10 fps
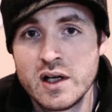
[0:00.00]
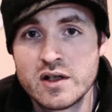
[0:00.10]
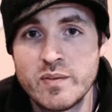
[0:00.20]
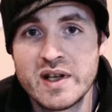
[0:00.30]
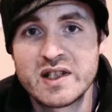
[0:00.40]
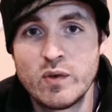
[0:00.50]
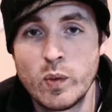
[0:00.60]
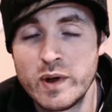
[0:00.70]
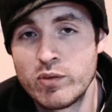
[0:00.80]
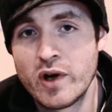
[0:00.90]
So basically, when
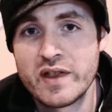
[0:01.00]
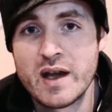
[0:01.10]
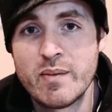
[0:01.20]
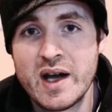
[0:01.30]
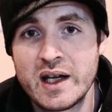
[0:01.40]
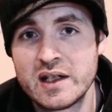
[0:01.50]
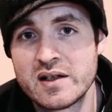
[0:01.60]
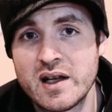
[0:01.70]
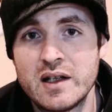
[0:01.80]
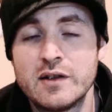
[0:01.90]
we brought that back and
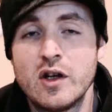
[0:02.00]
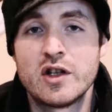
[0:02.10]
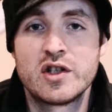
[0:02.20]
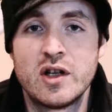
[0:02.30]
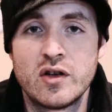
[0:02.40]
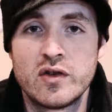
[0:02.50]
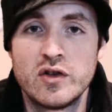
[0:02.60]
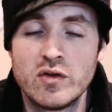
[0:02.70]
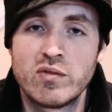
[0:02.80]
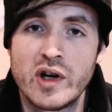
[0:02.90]
decided to launch it under the
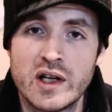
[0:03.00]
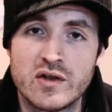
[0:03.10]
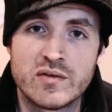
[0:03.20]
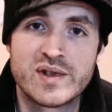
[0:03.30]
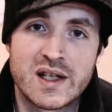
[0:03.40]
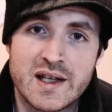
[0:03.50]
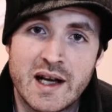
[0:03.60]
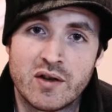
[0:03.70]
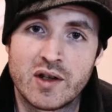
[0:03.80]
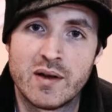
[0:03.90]
new brand, Doomsday
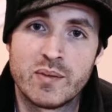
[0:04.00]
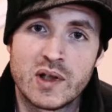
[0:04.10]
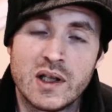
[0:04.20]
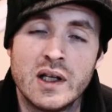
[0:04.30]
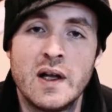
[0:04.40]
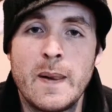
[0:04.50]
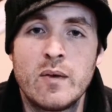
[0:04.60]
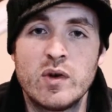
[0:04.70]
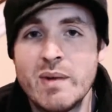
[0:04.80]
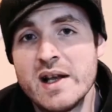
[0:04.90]
Tackle Company,
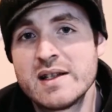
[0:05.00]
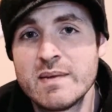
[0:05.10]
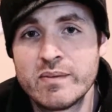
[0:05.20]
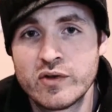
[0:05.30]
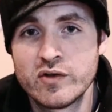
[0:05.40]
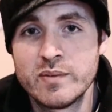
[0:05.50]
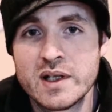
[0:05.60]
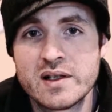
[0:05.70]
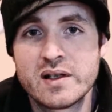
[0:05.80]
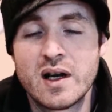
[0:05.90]
we made some
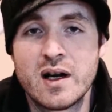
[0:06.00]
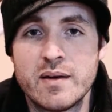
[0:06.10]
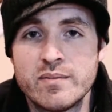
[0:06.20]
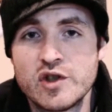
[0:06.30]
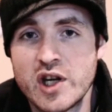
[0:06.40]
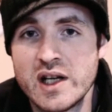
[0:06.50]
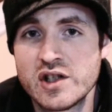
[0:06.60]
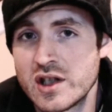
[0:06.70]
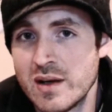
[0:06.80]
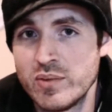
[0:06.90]
improvements,
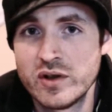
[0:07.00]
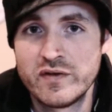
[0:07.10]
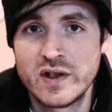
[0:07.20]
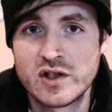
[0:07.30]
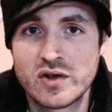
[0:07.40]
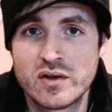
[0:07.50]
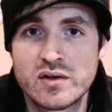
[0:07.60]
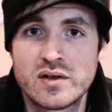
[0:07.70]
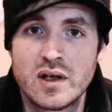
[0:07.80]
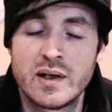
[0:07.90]
changed a couple of the
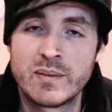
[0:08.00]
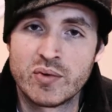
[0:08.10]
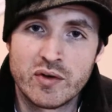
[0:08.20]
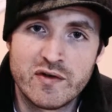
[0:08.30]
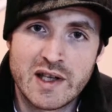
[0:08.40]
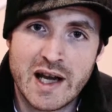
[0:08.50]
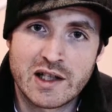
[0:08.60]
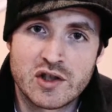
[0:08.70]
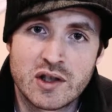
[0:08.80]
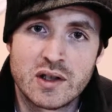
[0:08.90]
features, improved the
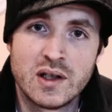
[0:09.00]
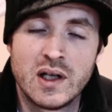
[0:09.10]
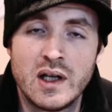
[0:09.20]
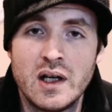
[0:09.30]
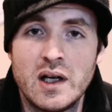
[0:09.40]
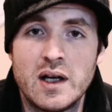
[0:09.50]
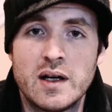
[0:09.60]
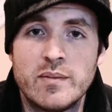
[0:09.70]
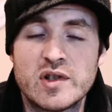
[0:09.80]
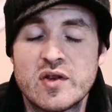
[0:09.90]
action.
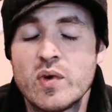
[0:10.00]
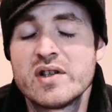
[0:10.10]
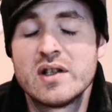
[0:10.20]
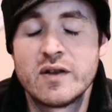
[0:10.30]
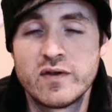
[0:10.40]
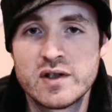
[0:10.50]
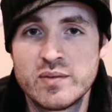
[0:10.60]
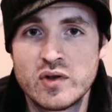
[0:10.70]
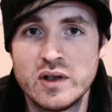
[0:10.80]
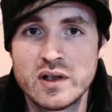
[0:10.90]
And so what's the difference
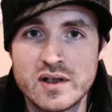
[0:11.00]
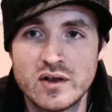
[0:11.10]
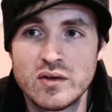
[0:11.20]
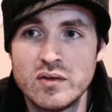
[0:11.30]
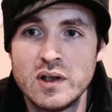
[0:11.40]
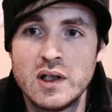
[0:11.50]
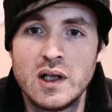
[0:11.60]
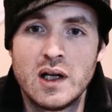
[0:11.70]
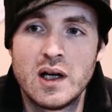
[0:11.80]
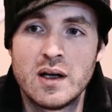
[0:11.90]
between the two?
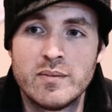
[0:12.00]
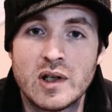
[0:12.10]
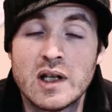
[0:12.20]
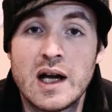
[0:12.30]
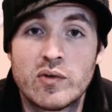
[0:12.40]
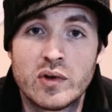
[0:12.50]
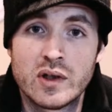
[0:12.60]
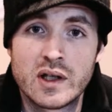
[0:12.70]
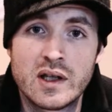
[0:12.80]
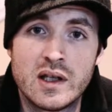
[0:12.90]
A lot,
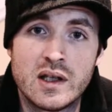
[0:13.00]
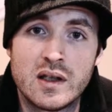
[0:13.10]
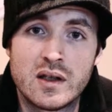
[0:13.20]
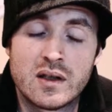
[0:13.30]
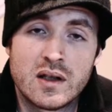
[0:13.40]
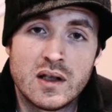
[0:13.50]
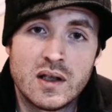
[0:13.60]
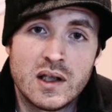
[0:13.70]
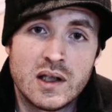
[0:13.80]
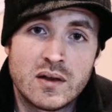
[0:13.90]
really.
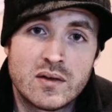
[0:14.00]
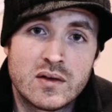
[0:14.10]
The